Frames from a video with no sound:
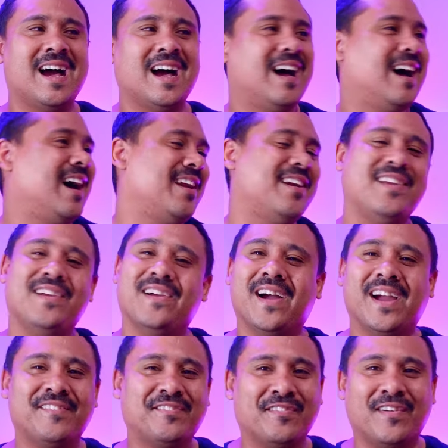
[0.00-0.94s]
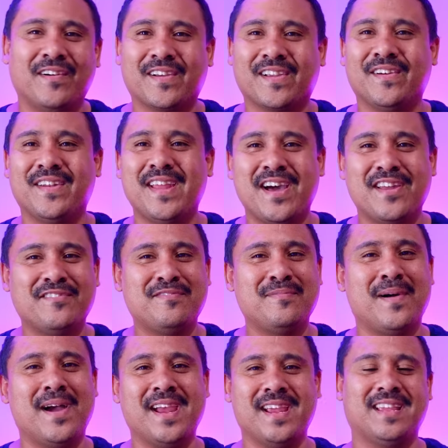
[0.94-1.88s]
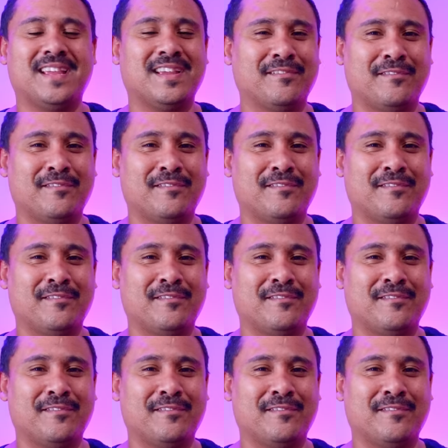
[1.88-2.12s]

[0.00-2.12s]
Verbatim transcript: I don't know, I got out of my